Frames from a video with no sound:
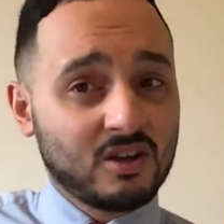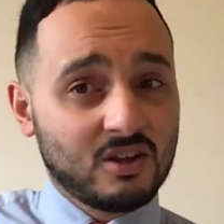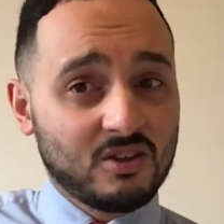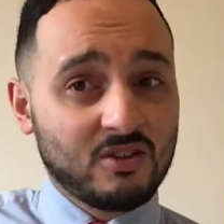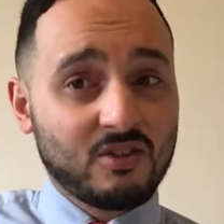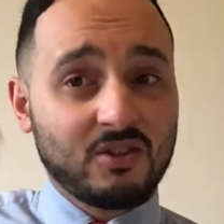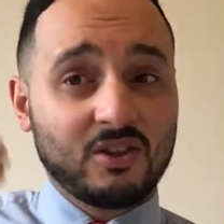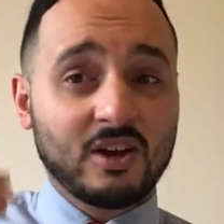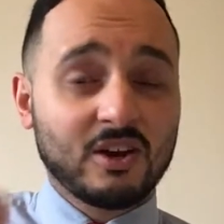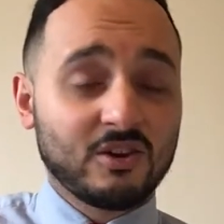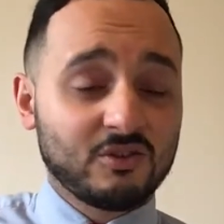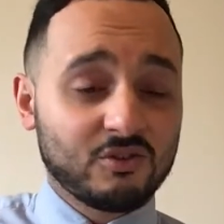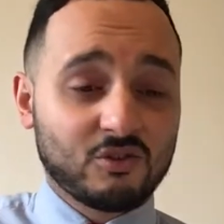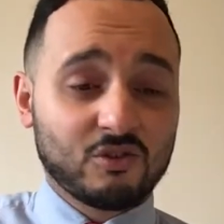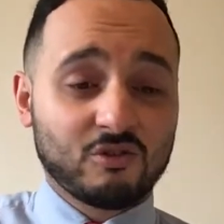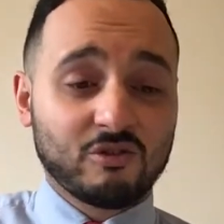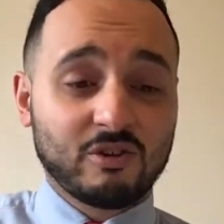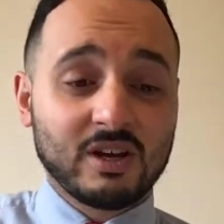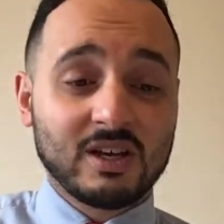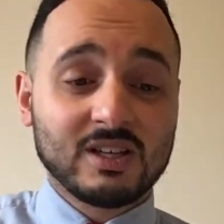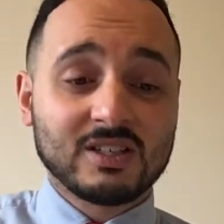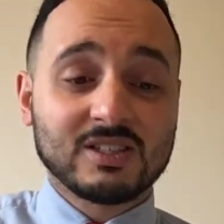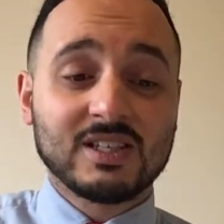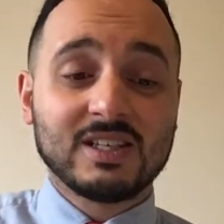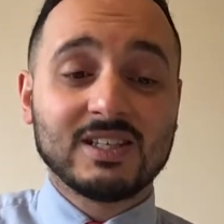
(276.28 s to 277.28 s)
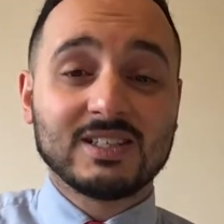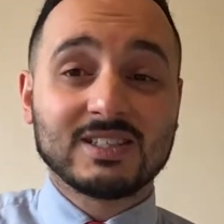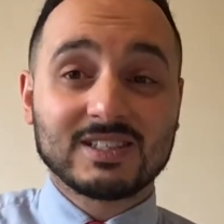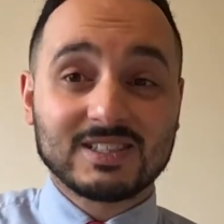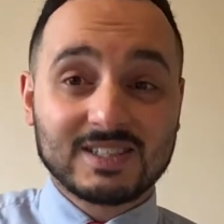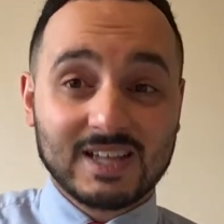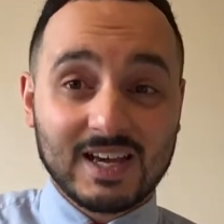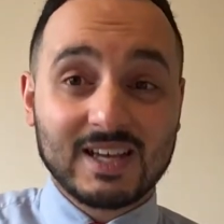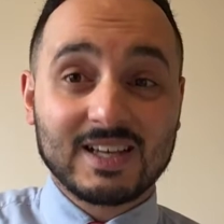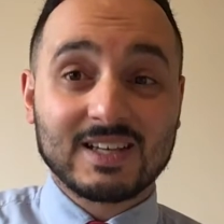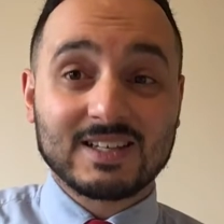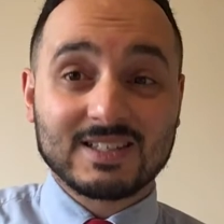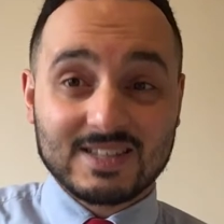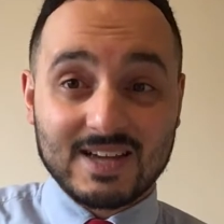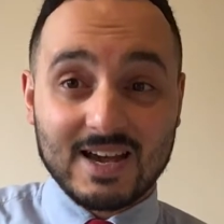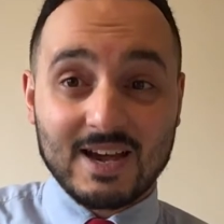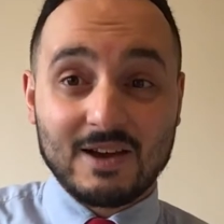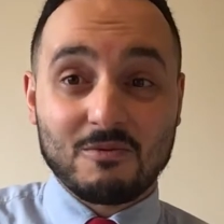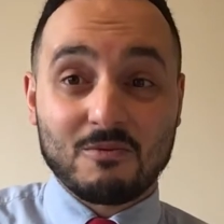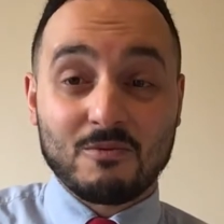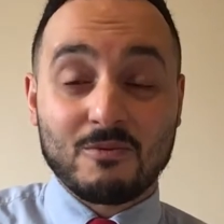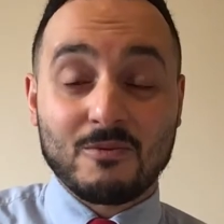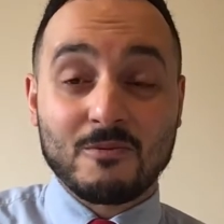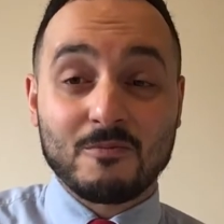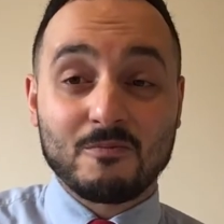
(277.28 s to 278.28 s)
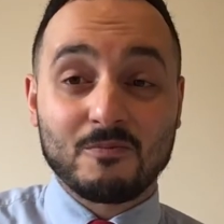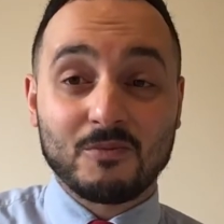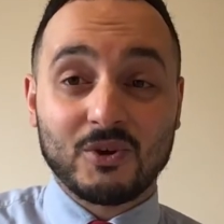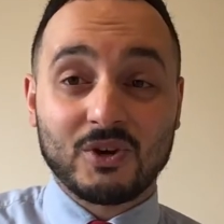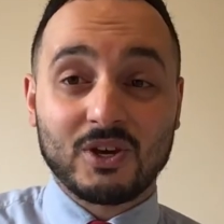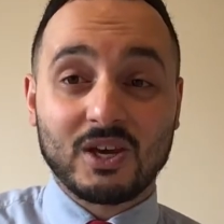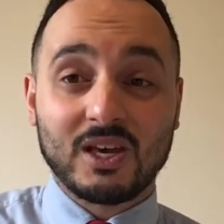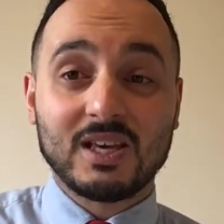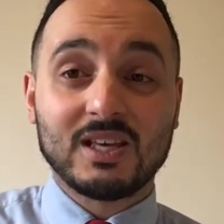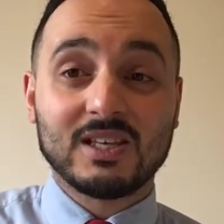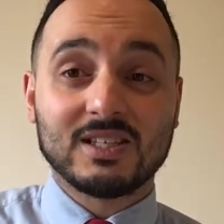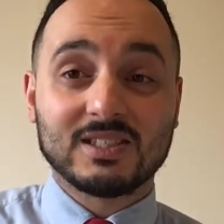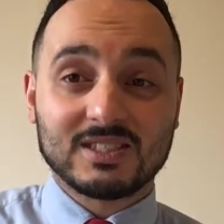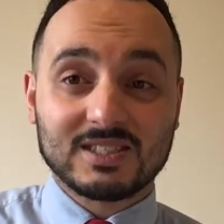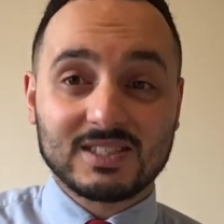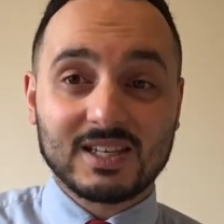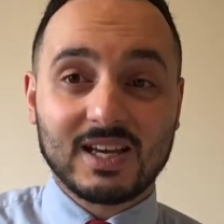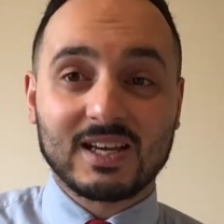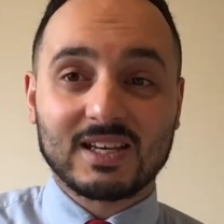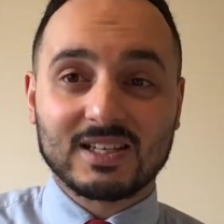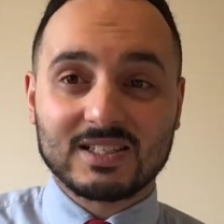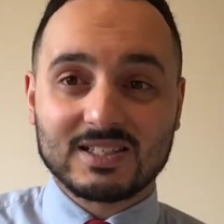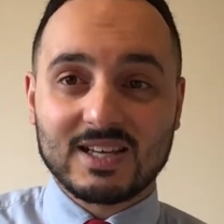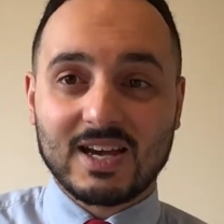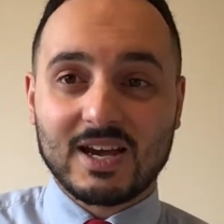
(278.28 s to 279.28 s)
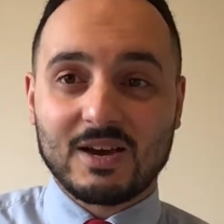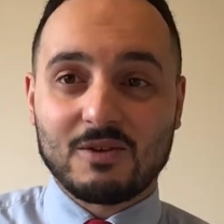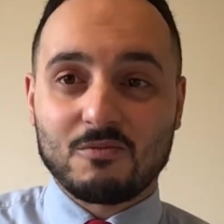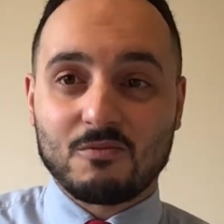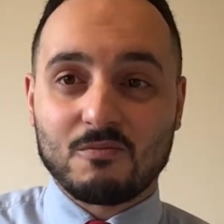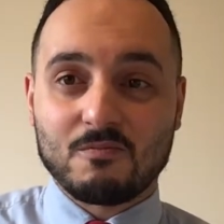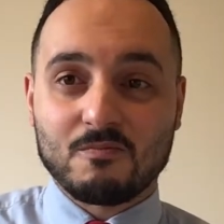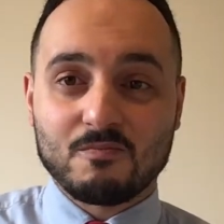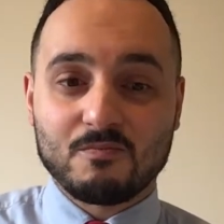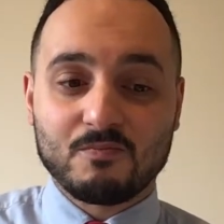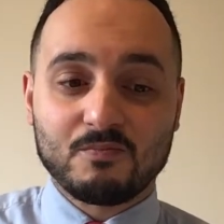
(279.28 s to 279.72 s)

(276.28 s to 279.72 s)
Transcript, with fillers: The answer is he sank down. Okay, he sank down.